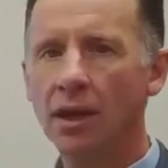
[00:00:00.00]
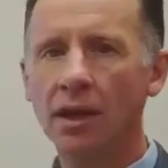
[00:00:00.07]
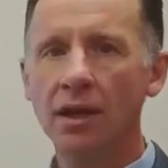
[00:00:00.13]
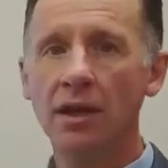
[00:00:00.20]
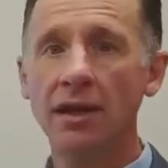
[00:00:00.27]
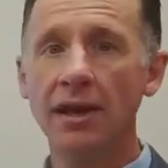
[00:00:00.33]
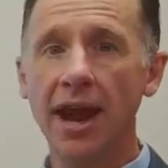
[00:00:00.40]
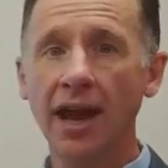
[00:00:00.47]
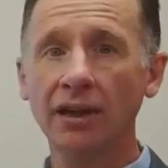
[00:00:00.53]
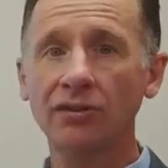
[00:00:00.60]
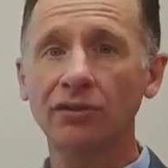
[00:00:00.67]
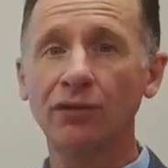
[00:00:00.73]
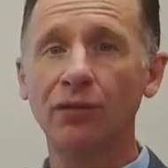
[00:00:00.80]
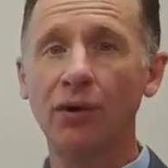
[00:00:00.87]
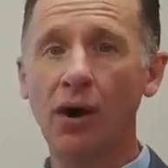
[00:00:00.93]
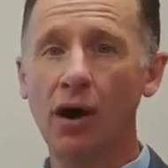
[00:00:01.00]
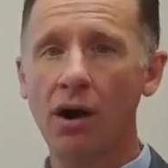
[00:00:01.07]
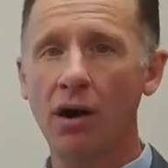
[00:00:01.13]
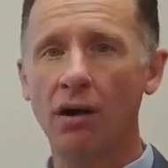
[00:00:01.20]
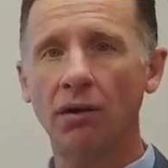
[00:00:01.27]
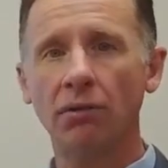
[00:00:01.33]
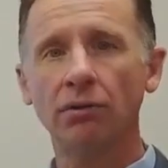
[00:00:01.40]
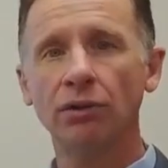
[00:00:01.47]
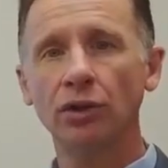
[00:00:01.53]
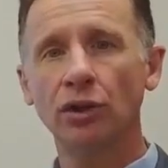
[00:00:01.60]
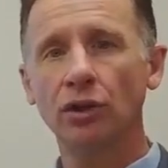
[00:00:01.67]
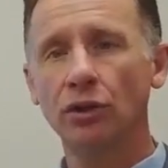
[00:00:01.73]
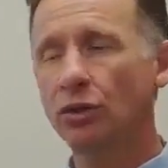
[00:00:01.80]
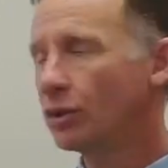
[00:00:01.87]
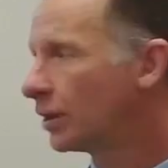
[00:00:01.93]
Next fall,
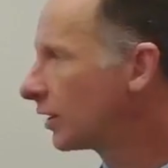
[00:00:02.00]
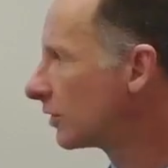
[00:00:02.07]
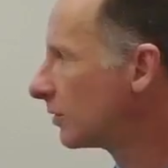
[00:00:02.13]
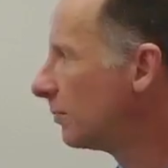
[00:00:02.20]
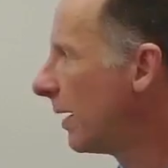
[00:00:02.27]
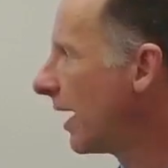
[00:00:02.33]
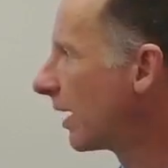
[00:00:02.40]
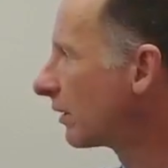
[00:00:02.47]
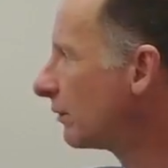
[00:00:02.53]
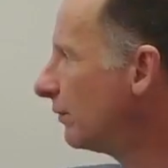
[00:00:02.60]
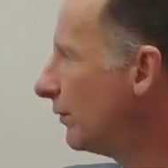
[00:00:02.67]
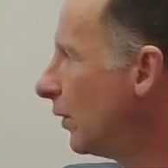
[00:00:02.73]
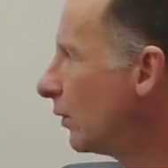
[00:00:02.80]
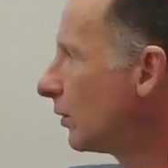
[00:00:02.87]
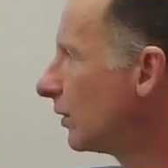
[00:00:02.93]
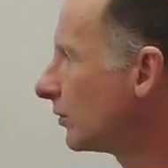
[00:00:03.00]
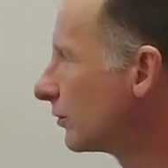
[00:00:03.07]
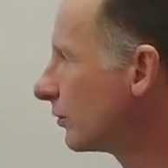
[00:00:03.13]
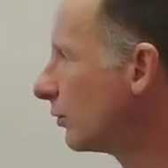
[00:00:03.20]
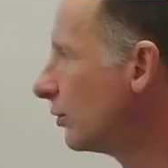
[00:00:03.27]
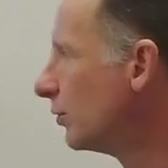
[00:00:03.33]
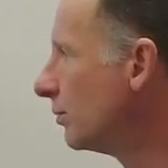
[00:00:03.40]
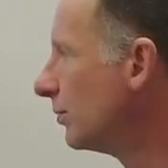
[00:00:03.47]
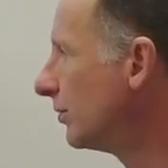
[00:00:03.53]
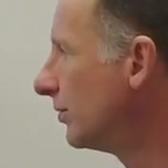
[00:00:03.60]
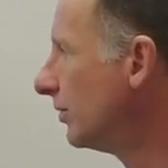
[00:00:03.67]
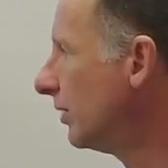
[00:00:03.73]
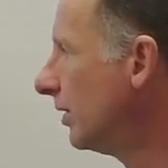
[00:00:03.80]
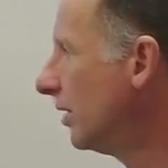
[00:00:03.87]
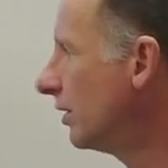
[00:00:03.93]
you could expect focus
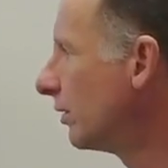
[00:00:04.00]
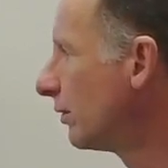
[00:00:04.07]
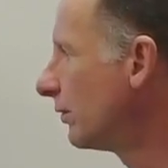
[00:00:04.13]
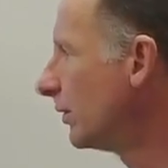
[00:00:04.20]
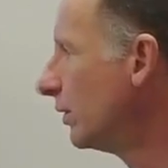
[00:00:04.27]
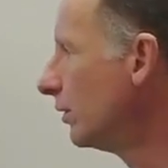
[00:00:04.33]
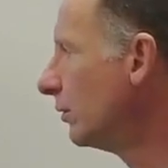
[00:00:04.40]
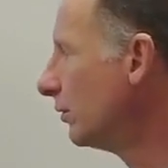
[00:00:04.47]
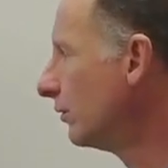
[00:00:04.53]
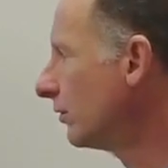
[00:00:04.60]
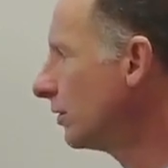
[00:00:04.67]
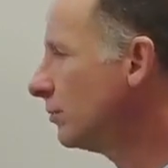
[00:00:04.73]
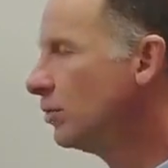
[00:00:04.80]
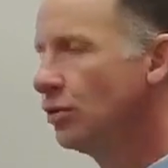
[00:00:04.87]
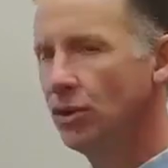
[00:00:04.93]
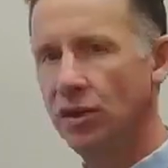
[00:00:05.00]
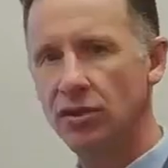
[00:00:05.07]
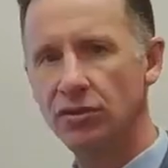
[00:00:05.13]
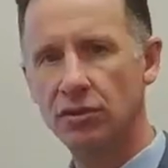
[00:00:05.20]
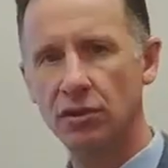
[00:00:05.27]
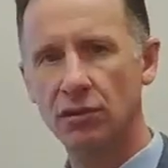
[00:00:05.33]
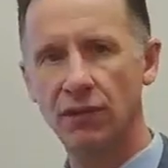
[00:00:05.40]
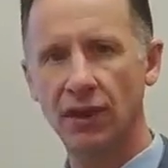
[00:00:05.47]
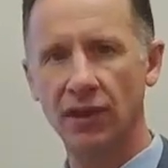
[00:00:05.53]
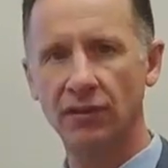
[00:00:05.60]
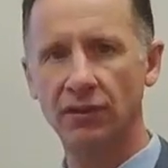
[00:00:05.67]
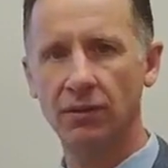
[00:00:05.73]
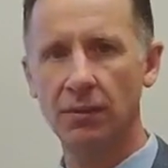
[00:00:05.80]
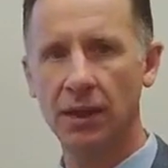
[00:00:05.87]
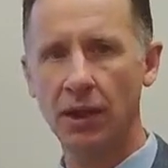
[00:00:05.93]
groups, interviews, community surveys
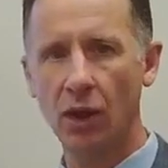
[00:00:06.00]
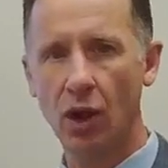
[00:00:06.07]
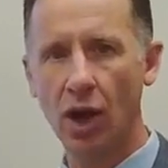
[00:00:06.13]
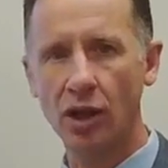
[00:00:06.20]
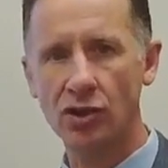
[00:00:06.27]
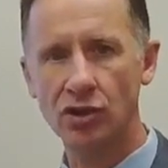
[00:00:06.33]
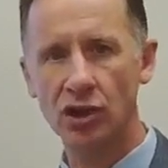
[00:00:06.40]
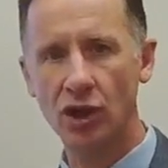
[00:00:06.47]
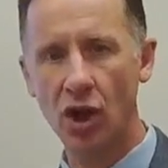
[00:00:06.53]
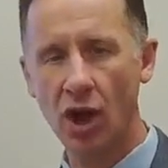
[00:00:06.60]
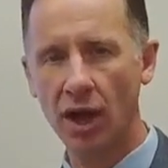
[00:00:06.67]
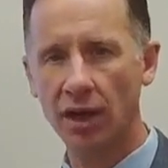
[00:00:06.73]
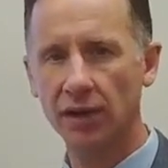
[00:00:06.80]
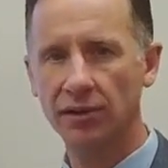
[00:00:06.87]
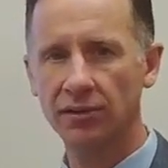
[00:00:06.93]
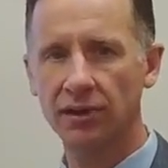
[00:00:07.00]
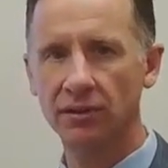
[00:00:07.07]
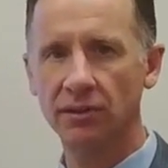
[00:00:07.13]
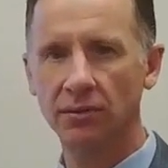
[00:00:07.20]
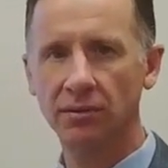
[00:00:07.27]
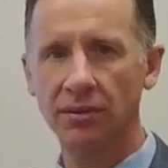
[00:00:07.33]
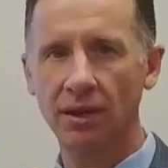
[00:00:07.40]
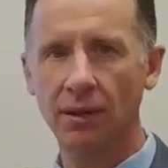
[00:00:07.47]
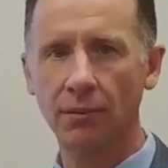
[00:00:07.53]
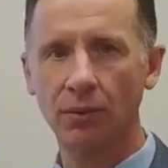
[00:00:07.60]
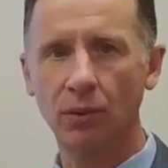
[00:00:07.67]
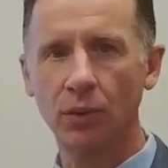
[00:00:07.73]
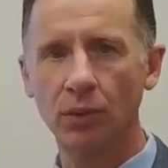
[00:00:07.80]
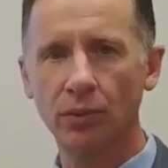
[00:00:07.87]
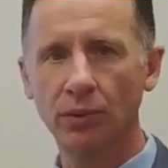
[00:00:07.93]
to be launched in August and
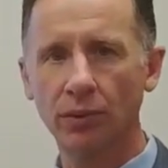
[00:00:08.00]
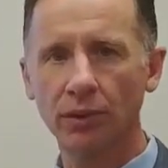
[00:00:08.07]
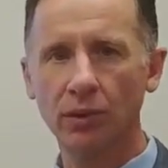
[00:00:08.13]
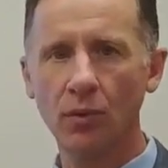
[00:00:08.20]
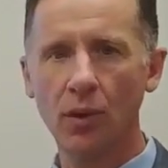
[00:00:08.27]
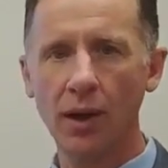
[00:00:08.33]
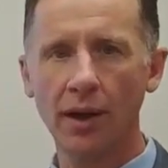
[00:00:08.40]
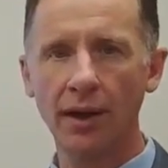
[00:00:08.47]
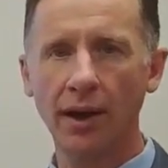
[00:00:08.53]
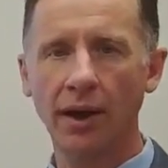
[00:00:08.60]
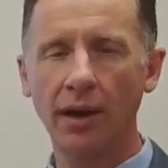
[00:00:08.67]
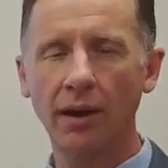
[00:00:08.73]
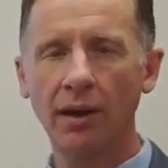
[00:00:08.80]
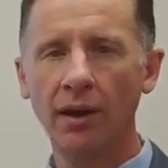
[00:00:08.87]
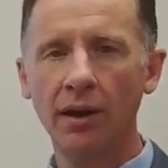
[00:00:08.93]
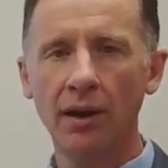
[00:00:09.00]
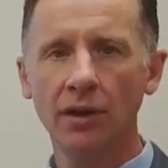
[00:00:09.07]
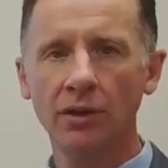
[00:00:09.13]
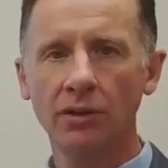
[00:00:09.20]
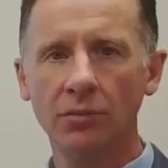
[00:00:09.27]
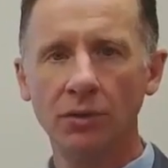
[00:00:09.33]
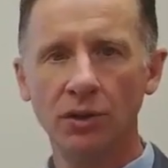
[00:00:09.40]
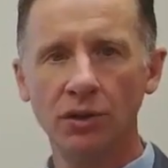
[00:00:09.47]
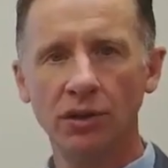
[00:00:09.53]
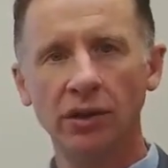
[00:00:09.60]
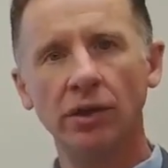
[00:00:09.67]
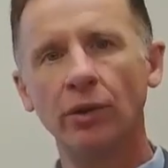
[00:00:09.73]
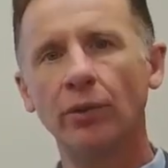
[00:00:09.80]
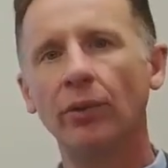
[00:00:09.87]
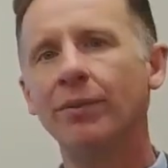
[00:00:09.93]
September. We really want our community
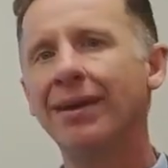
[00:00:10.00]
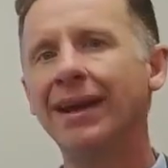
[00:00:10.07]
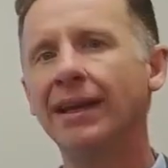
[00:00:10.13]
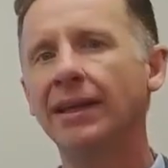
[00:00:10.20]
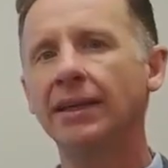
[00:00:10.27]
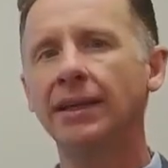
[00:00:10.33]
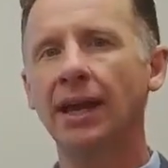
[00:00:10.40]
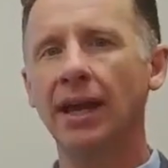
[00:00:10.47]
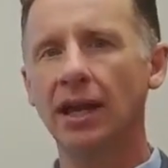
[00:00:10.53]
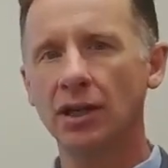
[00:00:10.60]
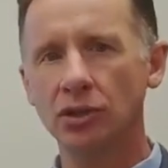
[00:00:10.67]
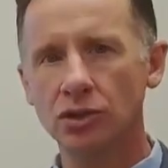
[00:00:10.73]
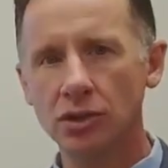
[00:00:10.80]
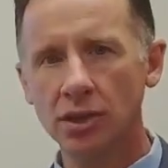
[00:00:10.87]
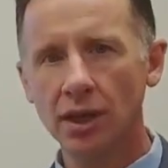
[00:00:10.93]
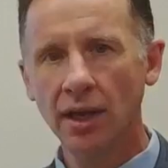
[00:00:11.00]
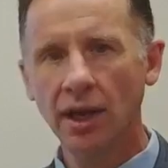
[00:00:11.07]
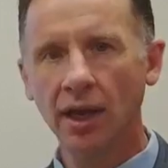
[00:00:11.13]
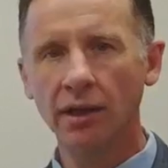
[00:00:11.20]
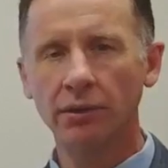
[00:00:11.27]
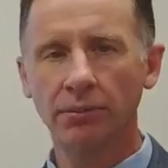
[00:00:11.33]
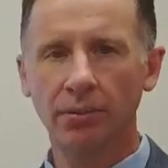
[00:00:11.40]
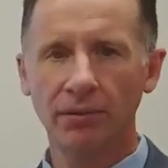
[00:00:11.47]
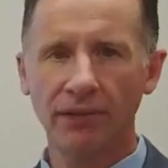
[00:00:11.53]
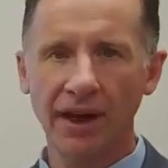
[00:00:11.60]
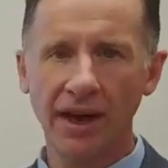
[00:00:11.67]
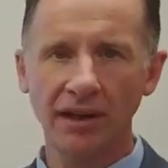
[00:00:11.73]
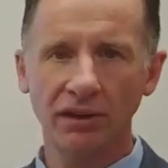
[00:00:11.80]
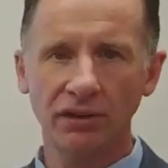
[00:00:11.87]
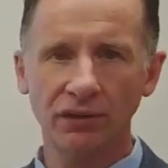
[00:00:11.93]
to remain engaged and to
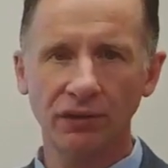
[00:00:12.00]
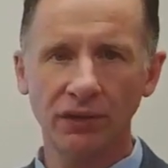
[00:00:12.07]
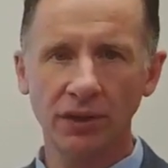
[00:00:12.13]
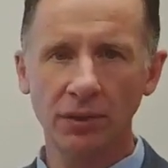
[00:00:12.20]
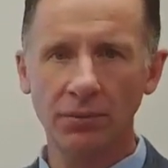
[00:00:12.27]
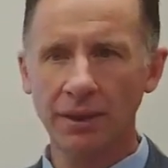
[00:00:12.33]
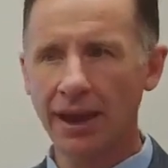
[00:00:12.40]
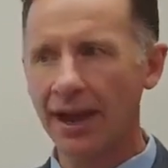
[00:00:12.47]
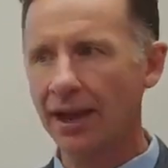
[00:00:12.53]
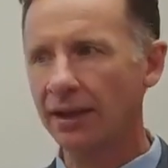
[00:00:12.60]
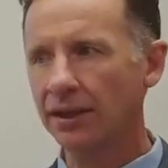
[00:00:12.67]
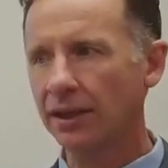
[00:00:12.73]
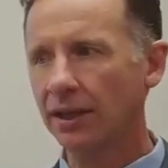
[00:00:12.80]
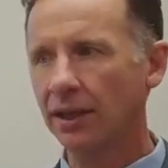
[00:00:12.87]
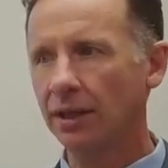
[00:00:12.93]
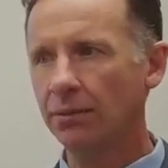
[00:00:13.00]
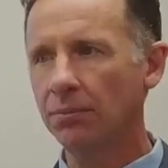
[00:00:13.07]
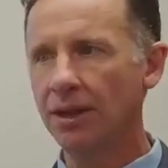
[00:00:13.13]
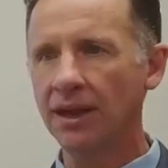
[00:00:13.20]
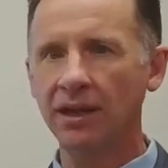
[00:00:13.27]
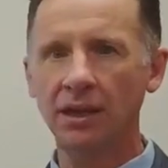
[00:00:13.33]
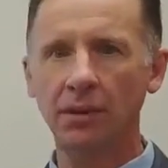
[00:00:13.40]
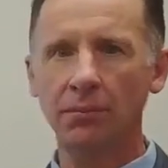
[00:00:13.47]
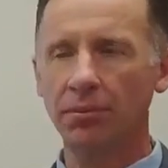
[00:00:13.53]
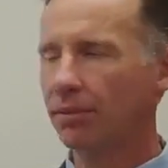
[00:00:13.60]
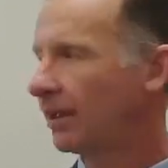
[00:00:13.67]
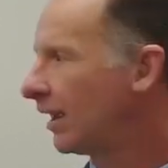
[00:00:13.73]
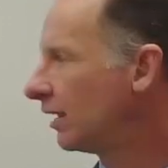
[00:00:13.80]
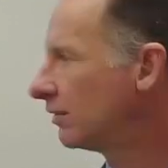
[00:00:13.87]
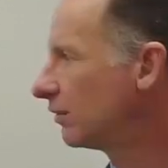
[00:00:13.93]
provide us feedback in making
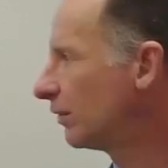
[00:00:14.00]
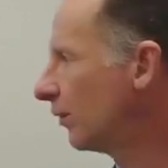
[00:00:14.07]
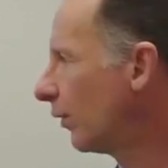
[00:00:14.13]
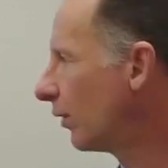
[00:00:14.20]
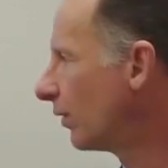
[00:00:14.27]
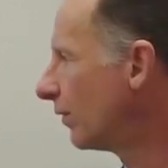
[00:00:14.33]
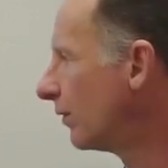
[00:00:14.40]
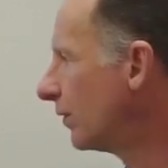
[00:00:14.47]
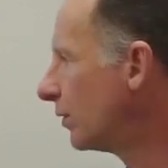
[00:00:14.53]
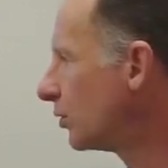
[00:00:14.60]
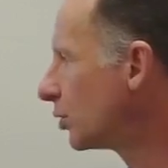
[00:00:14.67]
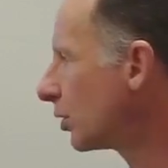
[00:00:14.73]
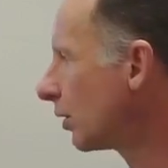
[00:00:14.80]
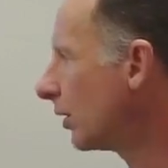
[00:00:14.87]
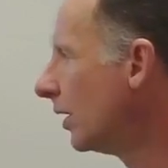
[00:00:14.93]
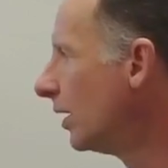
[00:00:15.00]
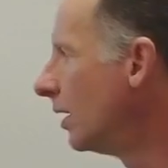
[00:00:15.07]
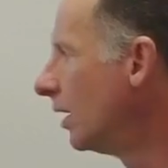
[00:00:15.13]
plans for the future.